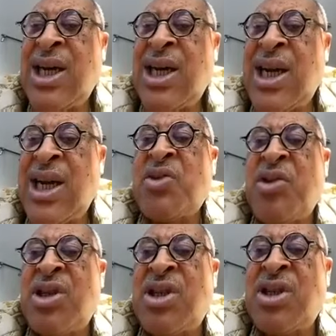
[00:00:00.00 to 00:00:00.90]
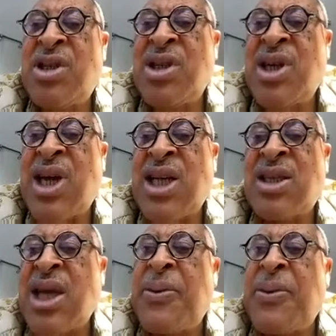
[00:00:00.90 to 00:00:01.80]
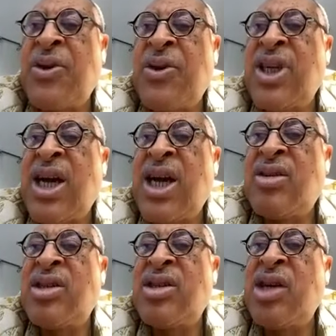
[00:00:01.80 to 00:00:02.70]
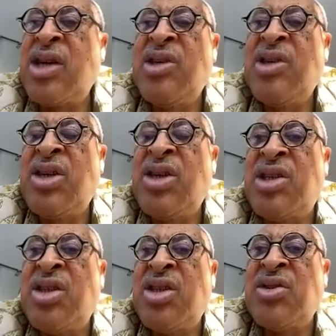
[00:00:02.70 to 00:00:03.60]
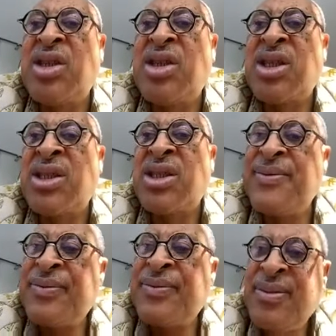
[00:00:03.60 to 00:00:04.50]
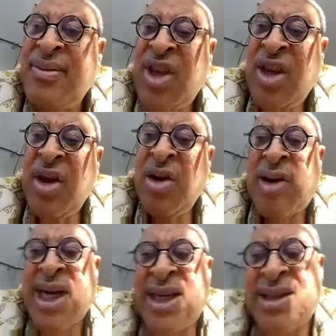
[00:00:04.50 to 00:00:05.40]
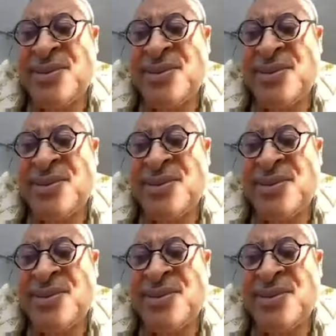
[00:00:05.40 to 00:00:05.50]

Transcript: That's what has happened in our country, and we need to change those things. All right.